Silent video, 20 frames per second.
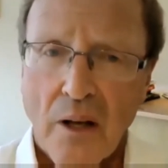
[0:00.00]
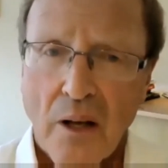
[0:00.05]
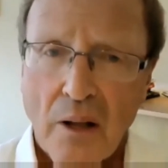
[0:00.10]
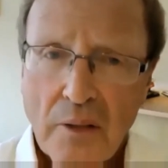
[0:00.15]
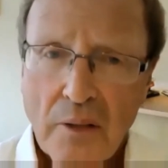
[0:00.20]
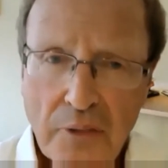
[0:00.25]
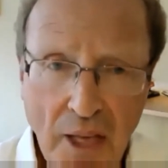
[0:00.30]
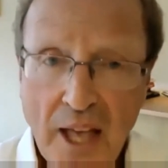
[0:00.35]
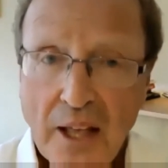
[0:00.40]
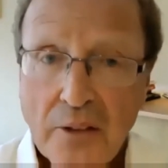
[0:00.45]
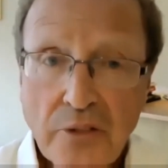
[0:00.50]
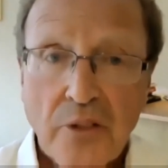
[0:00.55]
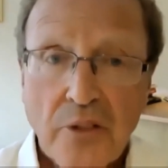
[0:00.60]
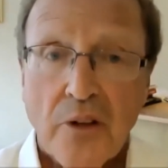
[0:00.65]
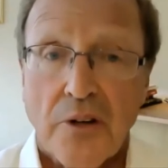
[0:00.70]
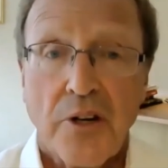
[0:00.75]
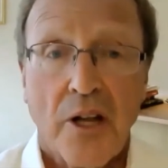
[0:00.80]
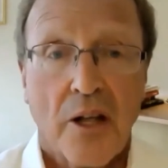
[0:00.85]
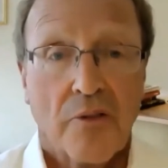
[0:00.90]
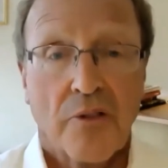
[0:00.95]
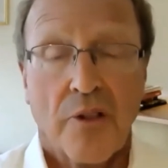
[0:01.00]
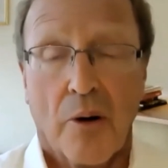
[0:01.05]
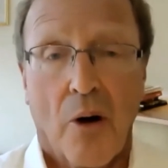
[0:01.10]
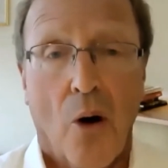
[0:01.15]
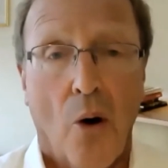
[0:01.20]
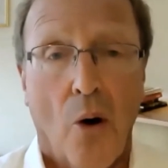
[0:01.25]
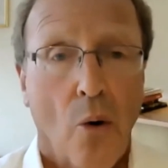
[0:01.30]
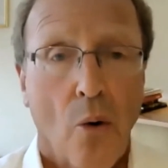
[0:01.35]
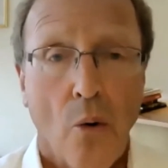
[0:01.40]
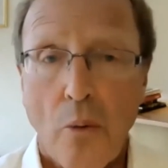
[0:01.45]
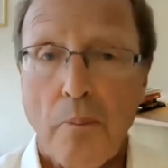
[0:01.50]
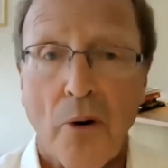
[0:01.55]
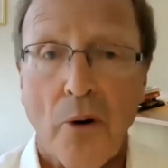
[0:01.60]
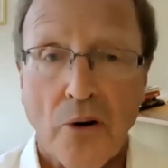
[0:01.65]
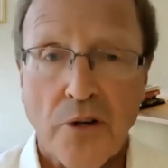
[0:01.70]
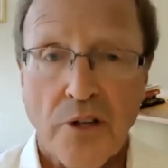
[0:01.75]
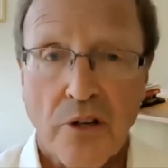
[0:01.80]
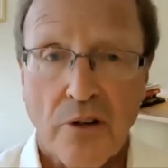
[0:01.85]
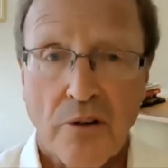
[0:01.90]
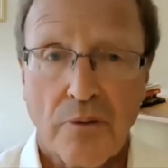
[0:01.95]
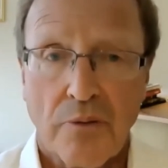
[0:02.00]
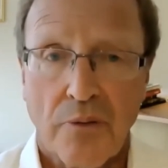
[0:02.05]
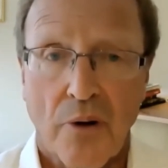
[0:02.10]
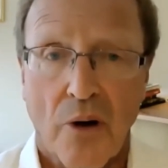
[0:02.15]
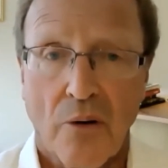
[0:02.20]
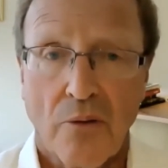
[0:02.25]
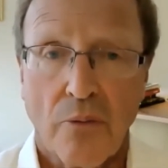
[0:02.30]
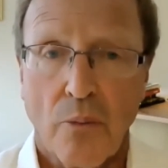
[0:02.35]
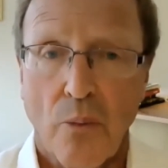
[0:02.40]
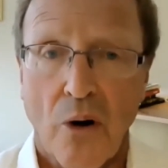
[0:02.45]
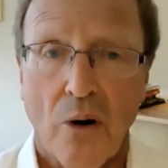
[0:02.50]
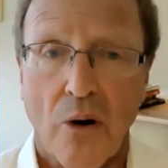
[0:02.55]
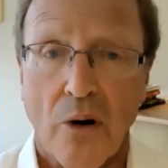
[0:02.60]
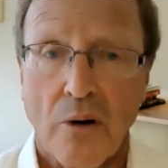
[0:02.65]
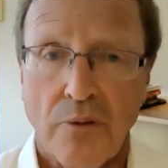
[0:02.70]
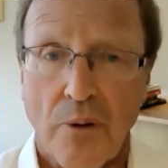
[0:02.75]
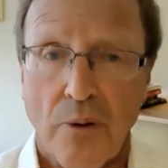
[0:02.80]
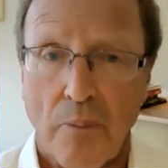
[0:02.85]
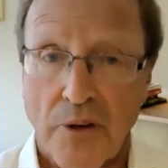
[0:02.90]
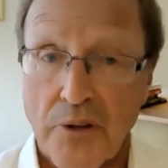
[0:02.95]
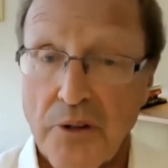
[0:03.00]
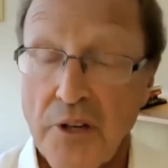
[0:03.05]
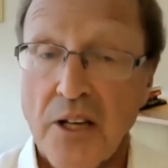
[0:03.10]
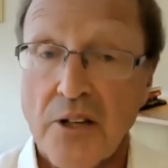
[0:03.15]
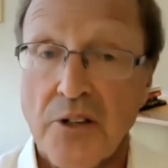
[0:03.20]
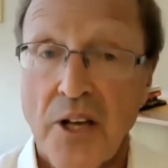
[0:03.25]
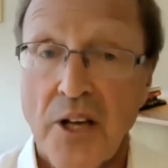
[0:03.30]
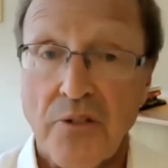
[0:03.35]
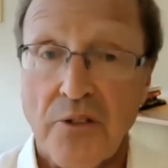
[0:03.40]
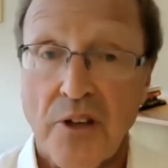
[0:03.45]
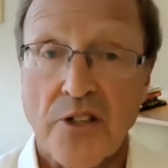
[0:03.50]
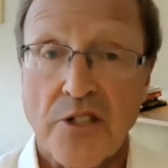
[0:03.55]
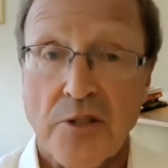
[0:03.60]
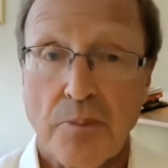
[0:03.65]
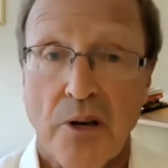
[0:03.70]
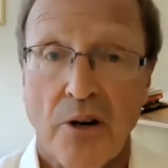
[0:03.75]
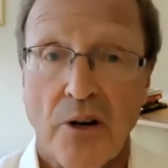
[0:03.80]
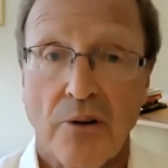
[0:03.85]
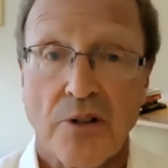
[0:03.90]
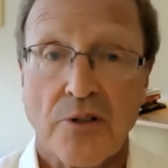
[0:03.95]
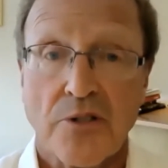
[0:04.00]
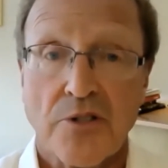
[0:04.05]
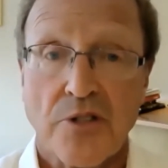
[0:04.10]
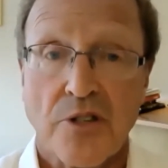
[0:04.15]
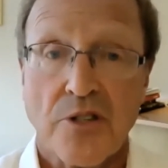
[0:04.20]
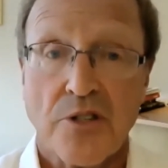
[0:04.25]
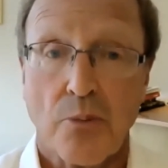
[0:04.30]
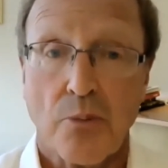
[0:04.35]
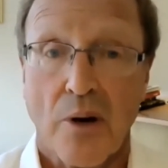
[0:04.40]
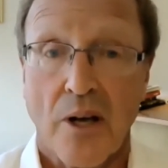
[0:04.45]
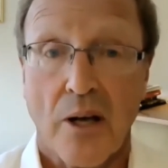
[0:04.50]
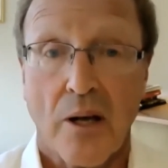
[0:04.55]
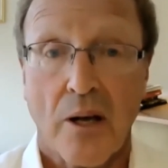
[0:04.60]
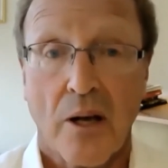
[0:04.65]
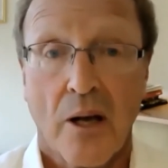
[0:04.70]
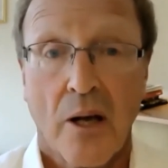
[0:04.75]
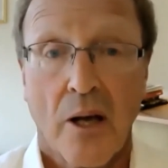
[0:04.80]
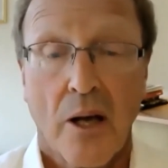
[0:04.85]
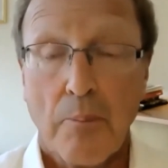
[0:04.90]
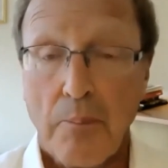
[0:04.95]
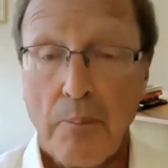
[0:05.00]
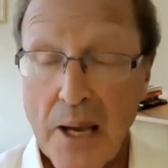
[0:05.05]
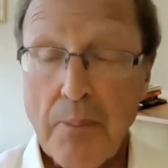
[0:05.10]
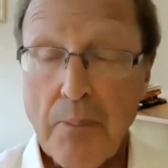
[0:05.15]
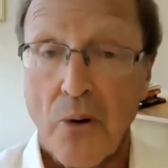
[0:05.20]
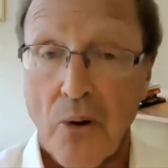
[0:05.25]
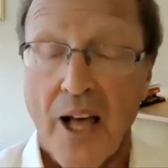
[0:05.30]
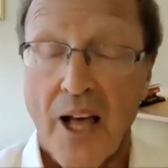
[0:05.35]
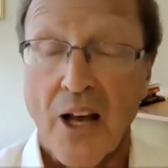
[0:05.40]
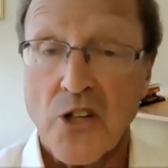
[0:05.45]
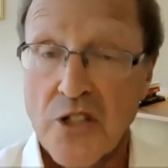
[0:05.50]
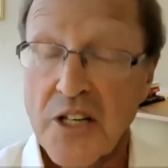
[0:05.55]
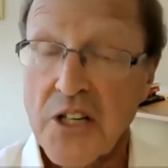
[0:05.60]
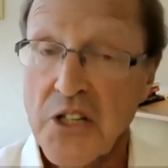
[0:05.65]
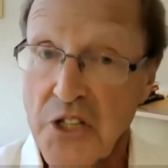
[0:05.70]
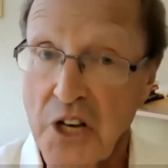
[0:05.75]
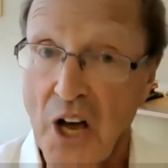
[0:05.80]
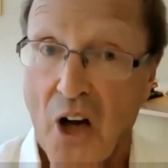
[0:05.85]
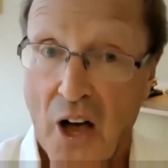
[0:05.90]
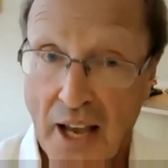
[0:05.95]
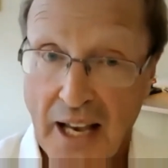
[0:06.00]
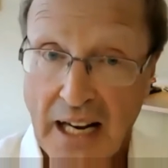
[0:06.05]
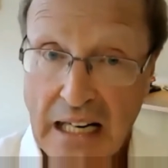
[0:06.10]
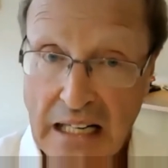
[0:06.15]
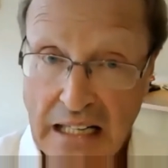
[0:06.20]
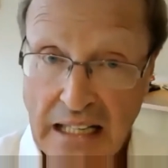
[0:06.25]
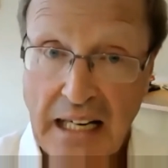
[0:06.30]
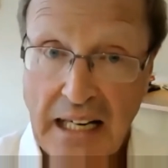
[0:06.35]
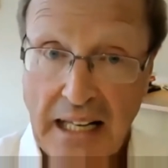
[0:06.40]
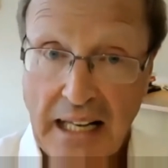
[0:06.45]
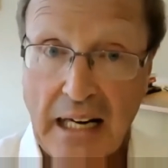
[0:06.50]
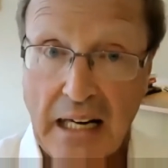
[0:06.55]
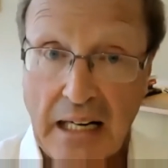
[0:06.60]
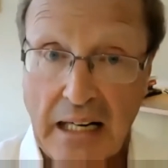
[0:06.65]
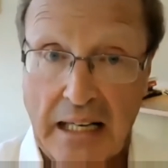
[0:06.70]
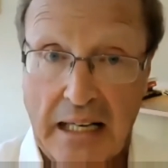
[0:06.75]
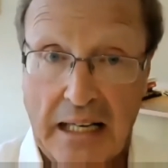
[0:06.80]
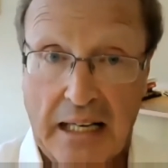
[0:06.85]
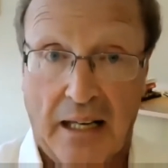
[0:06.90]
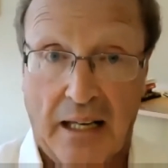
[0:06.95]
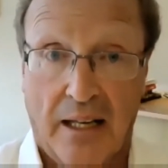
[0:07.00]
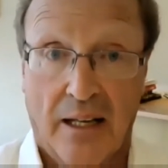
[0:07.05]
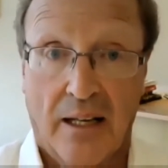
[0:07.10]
then the whole body of work from the near-death experiences, where people actually die clinically.